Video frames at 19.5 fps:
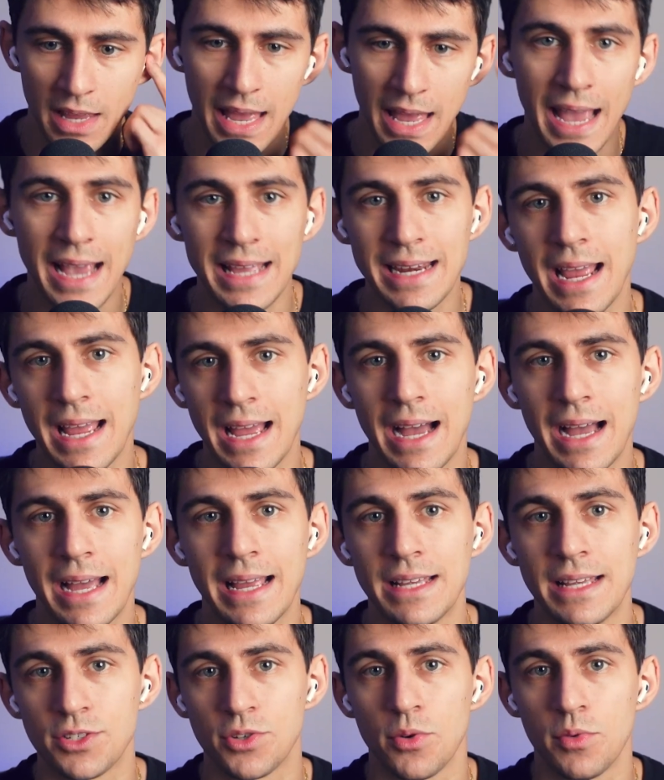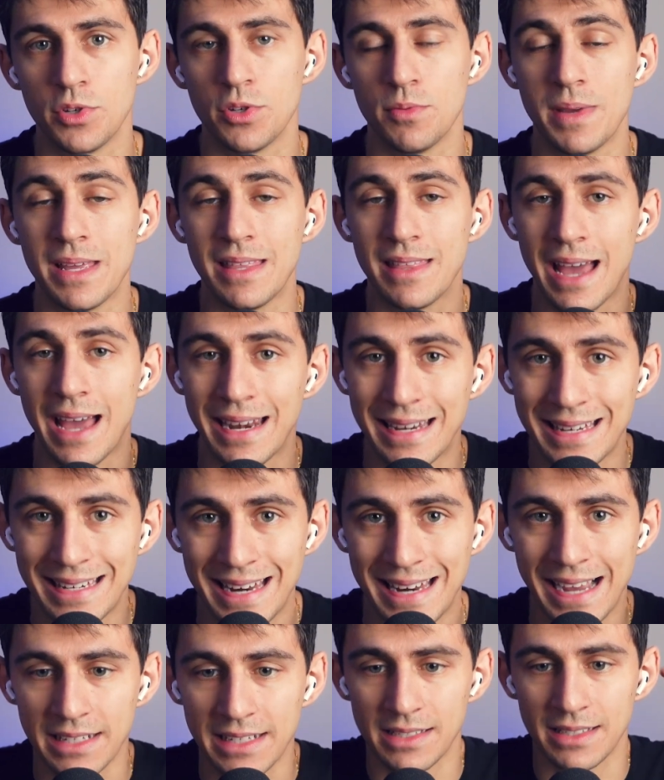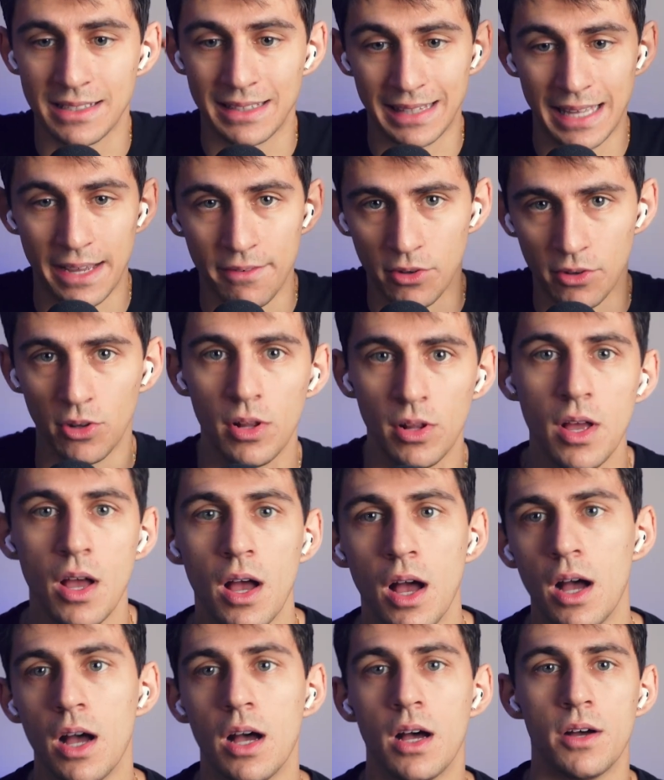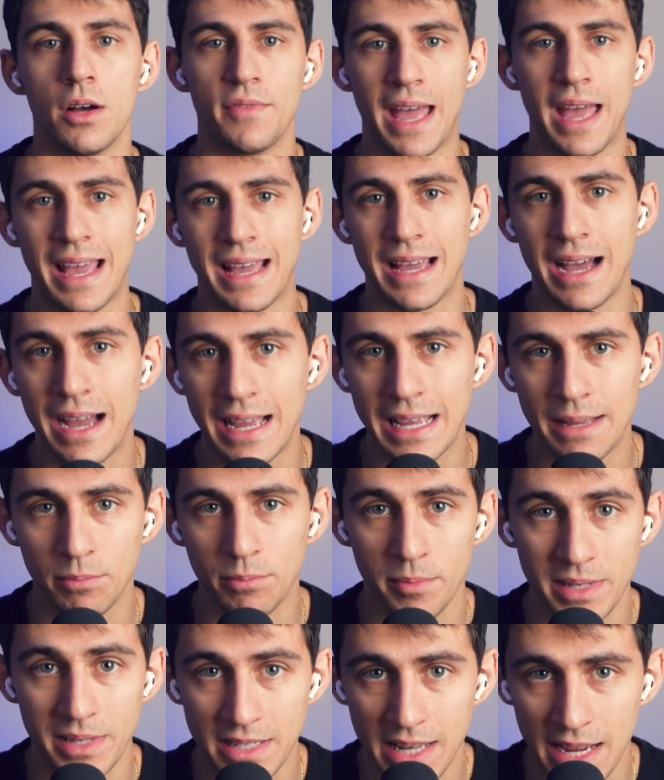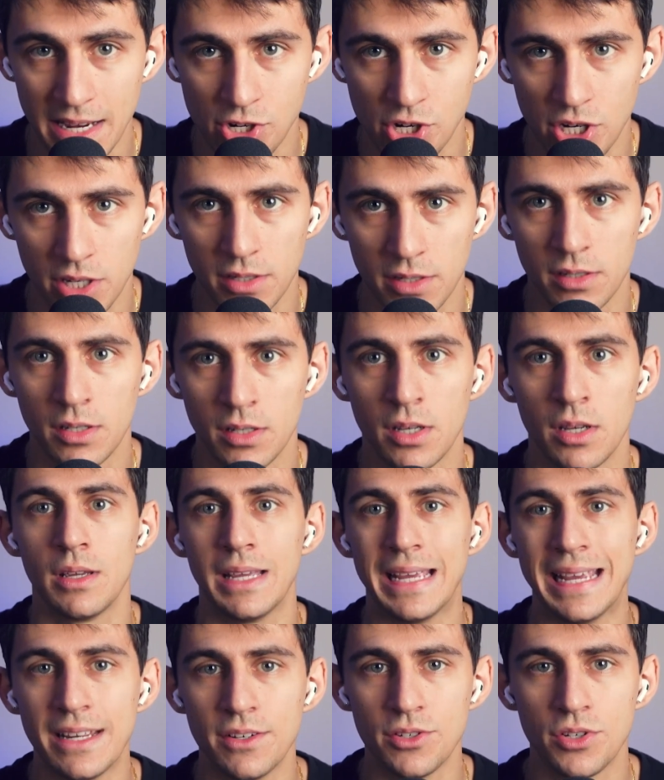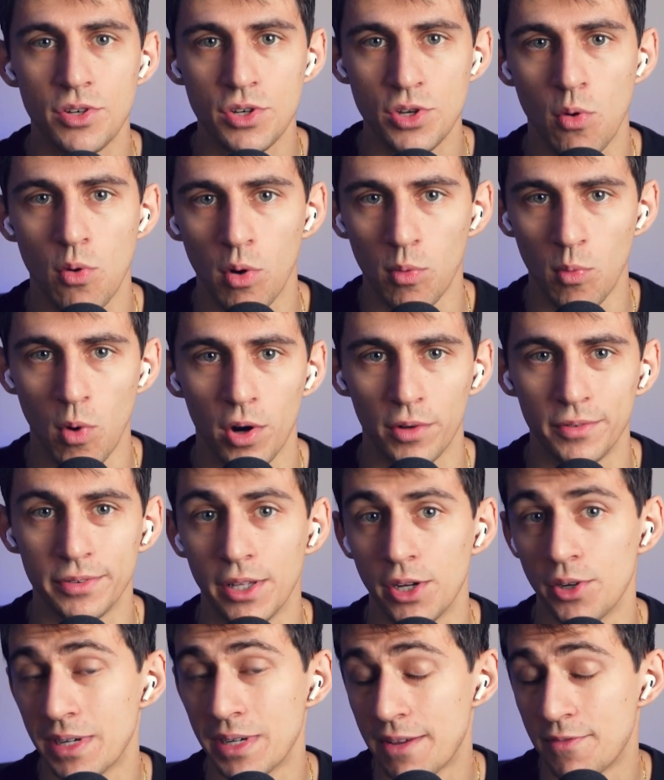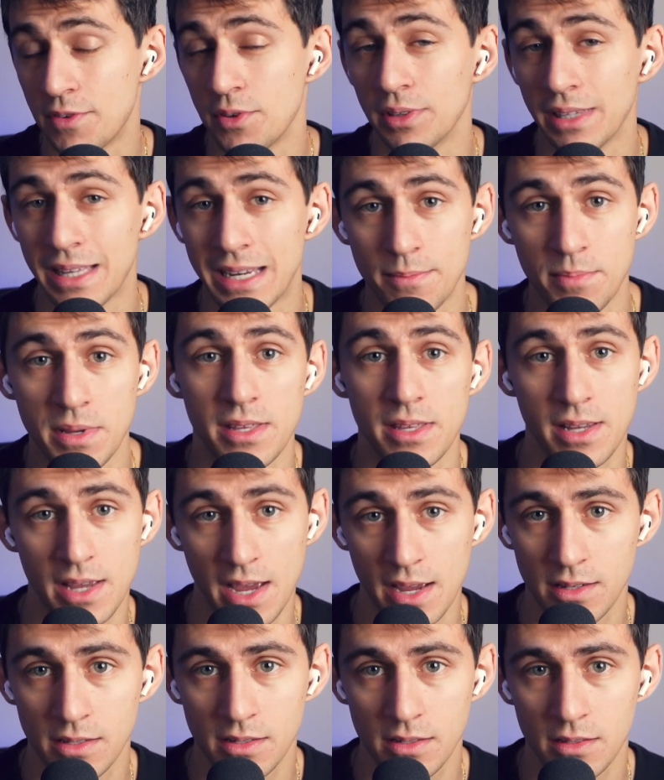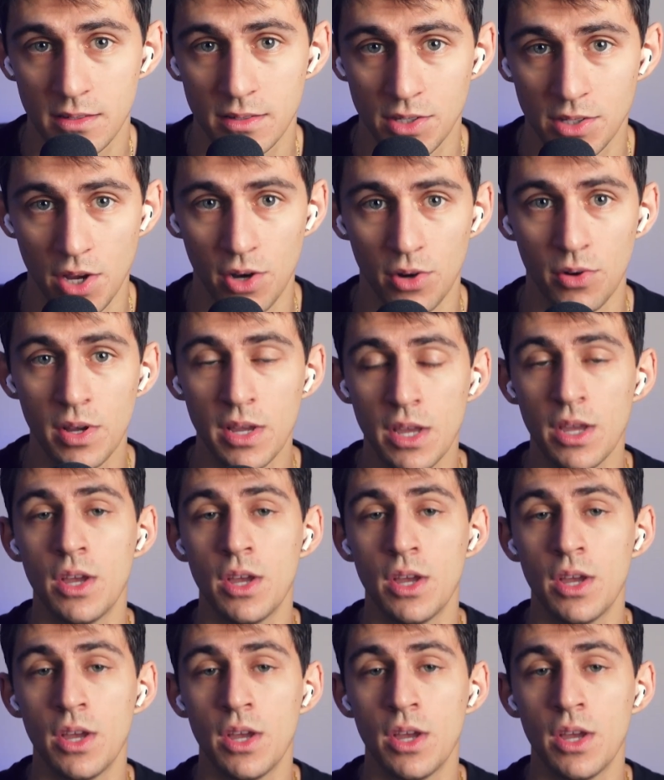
AideAI is going to be that next level of AI implementation into your workflow if you let it be the case. So,